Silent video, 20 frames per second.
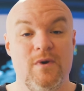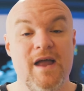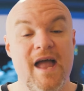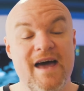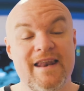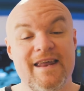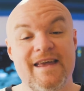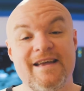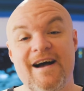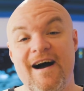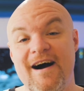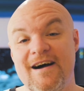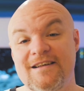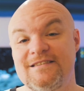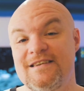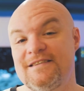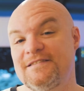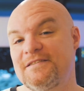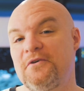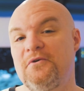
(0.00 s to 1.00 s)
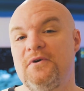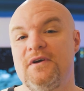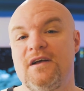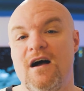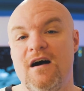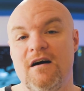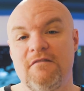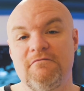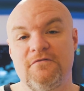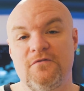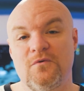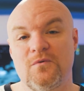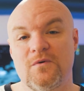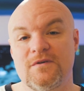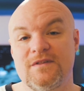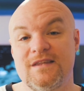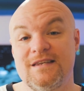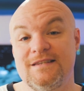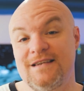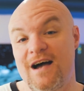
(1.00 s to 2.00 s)
We had a contest going on
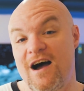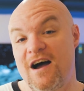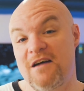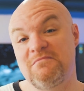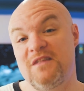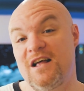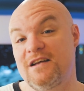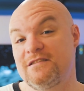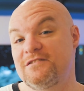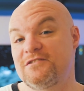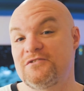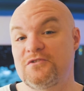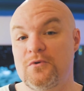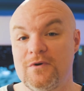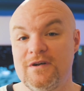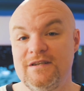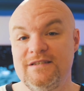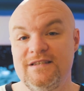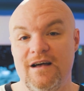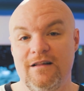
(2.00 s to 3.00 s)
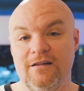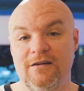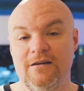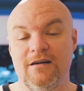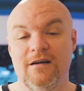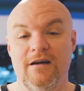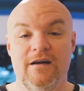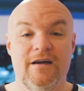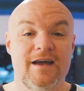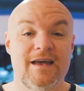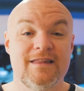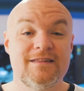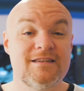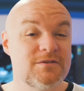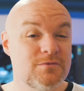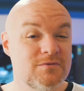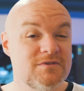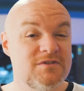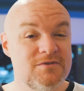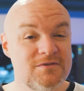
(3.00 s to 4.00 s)
for the timeline storyteller.
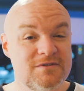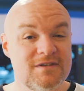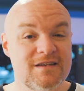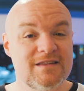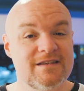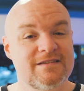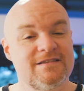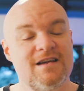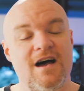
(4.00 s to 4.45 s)
This was using the